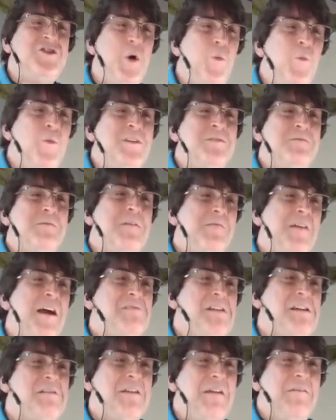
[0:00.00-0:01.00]
I've been trying. I
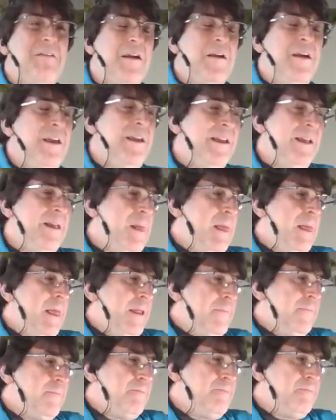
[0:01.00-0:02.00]
mean, I just went
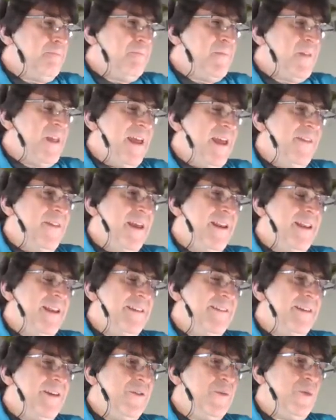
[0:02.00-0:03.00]
off. I was trying to get
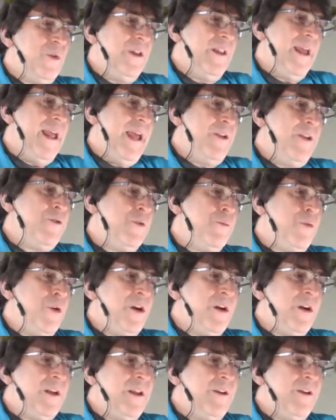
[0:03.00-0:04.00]
this thing published. No
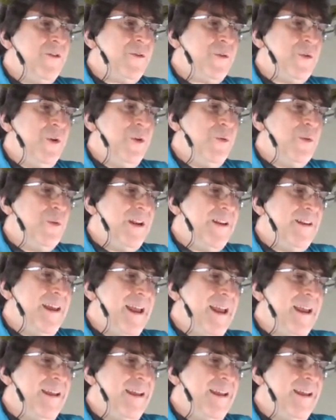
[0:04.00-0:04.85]
one's rah, rah, rah, rah.